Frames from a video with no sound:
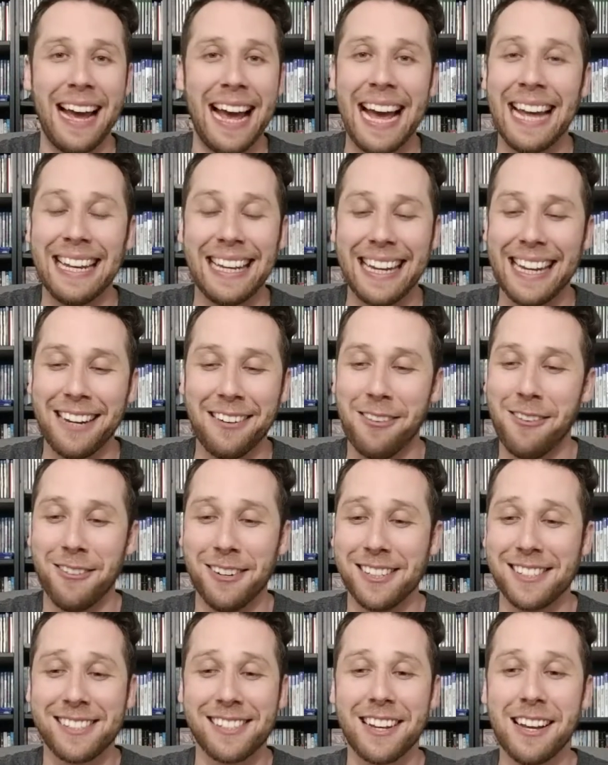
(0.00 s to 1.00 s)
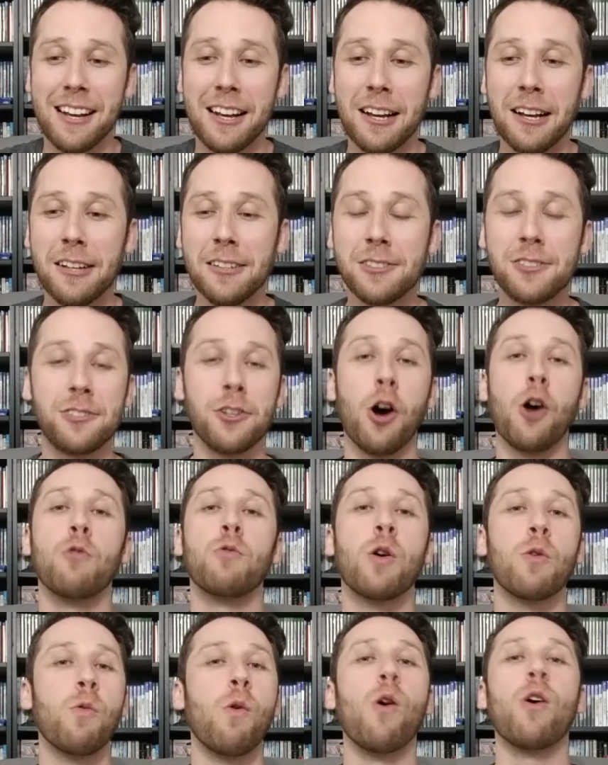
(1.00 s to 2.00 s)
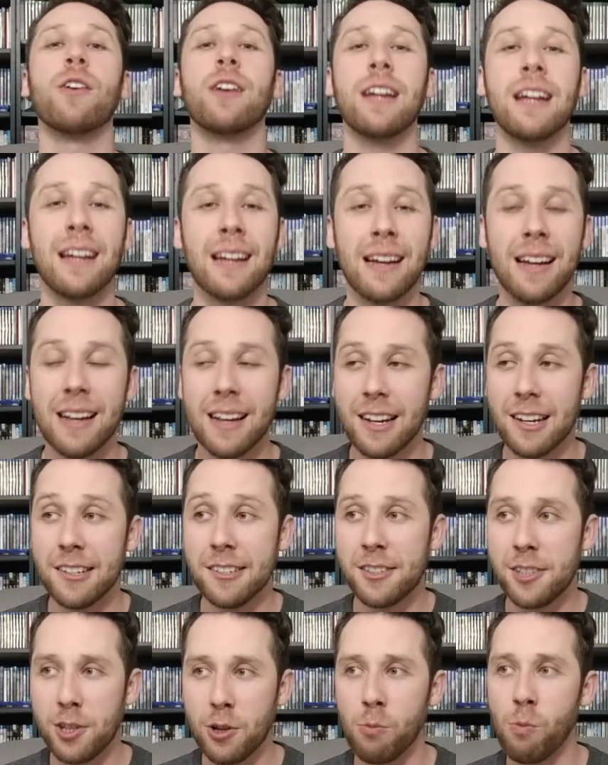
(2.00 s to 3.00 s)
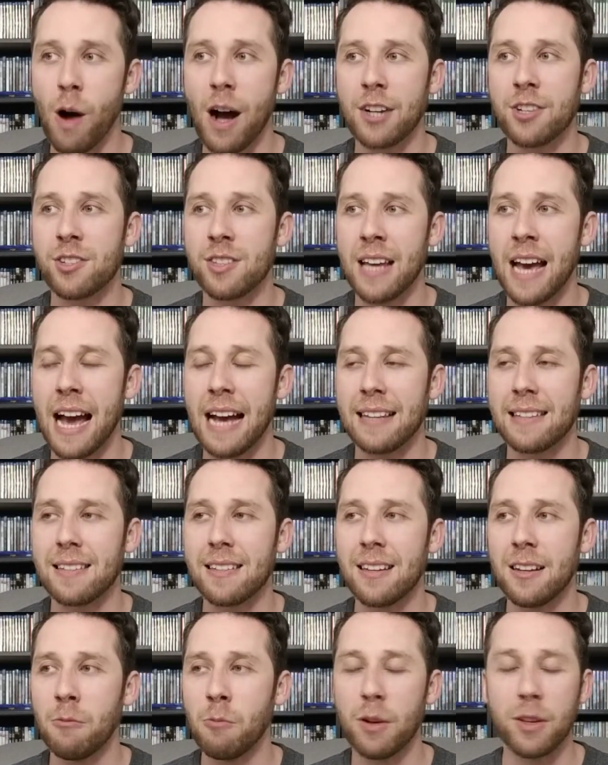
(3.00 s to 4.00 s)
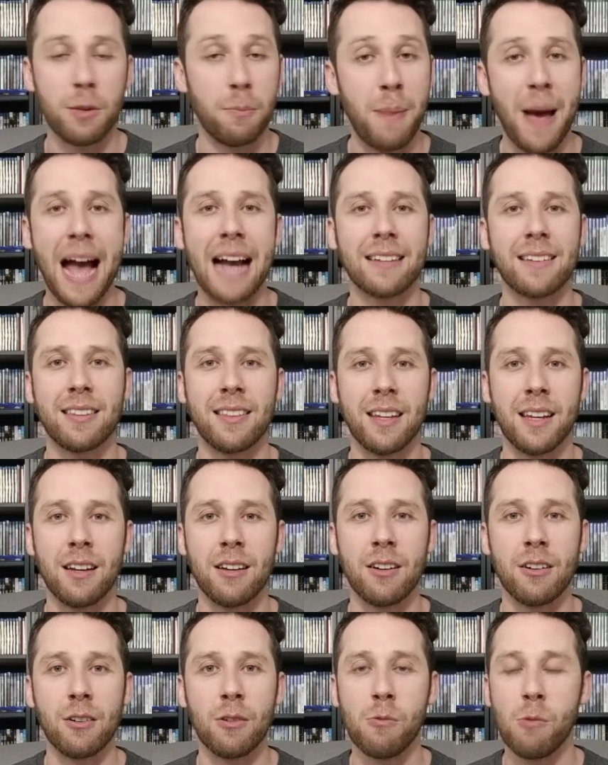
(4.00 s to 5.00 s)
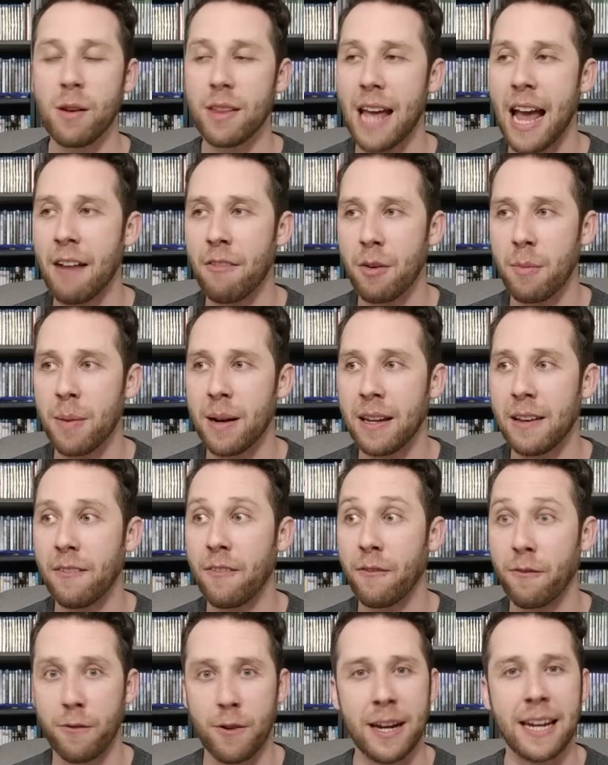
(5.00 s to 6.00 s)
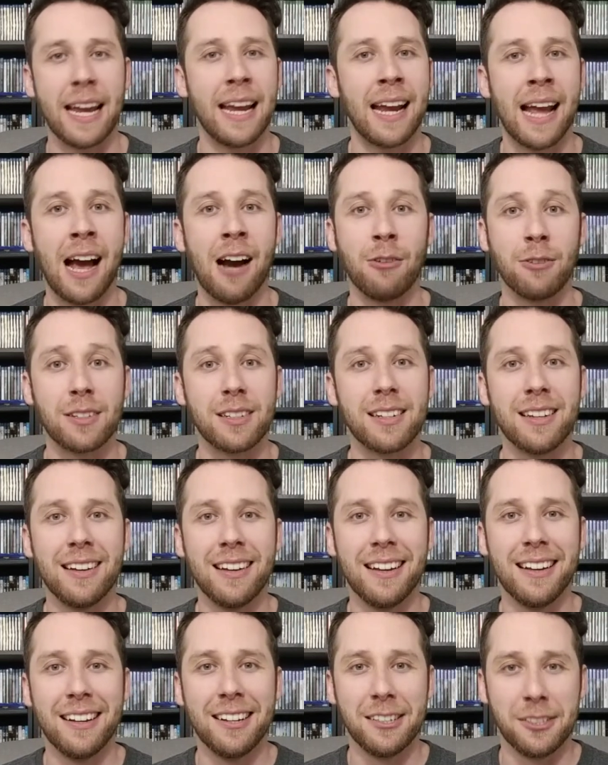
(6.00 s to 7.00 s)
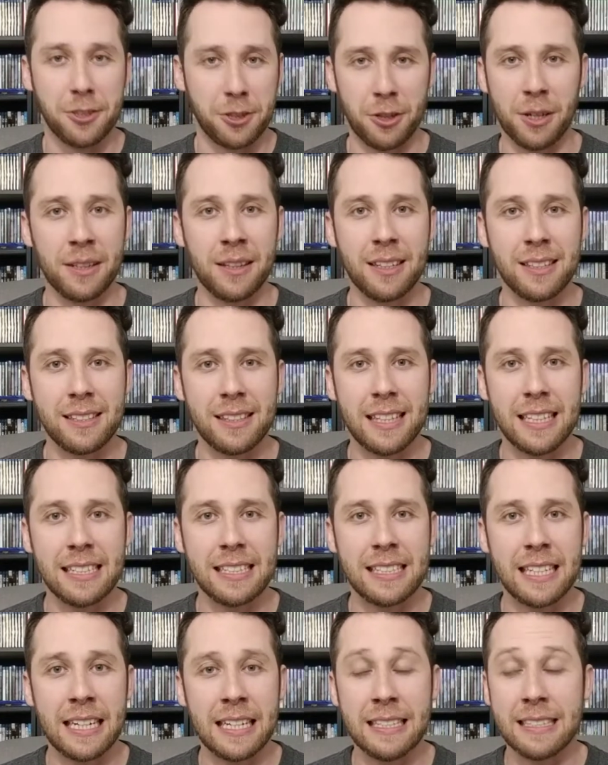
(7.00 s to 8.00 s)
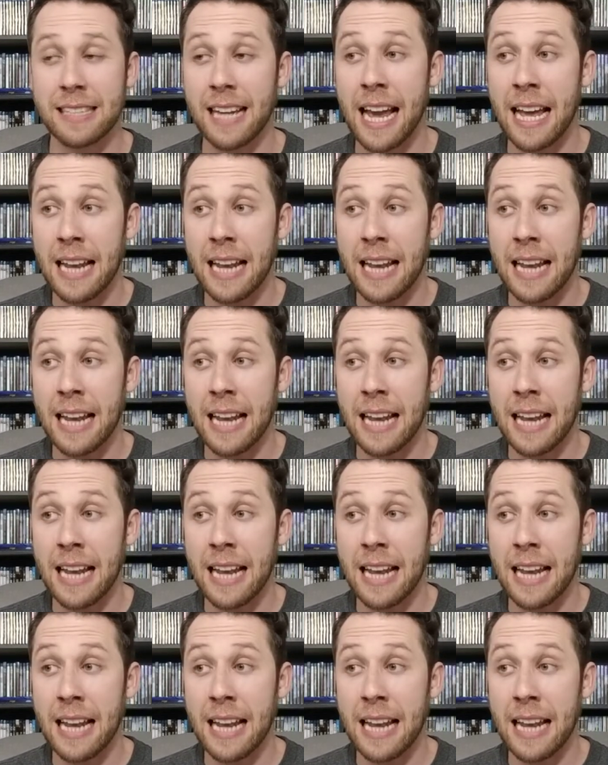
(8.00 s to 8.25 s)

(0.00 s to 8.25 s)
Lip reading: And it was so rewarding to watch that with a packed theater, with everybody freaking out during these scenes.